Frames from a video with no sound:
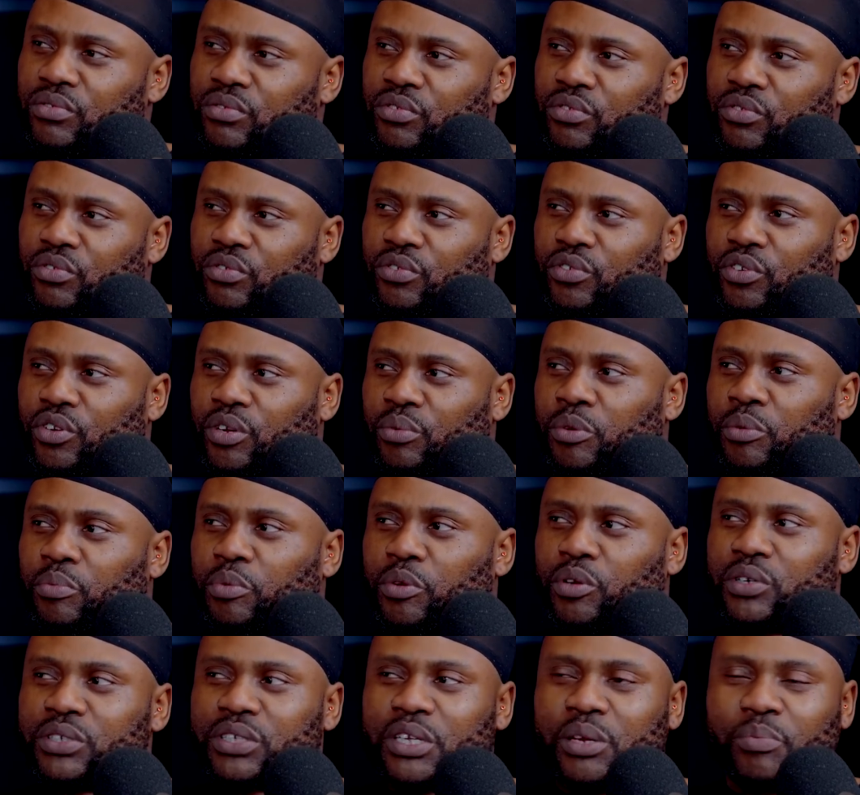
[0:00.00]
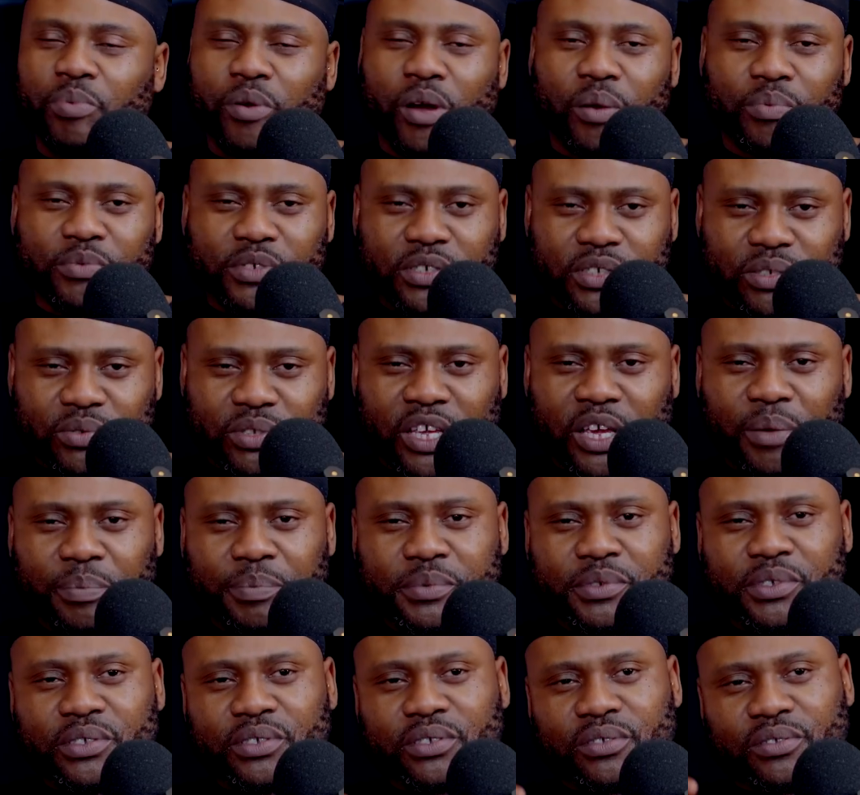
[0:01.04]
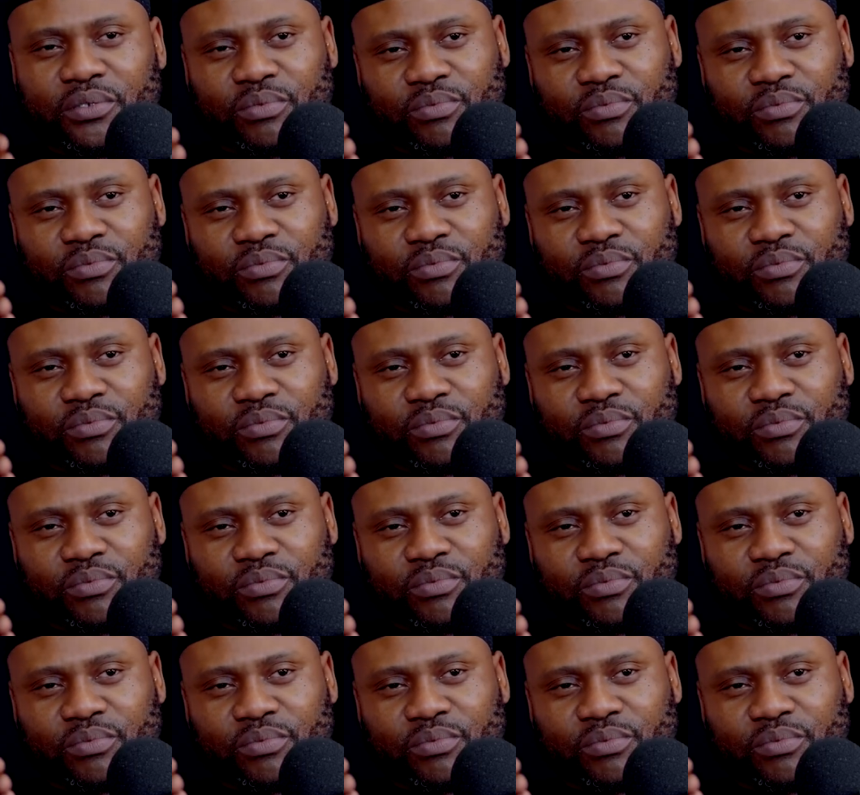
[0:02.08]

You know what I mean? Because hip-hop just kept,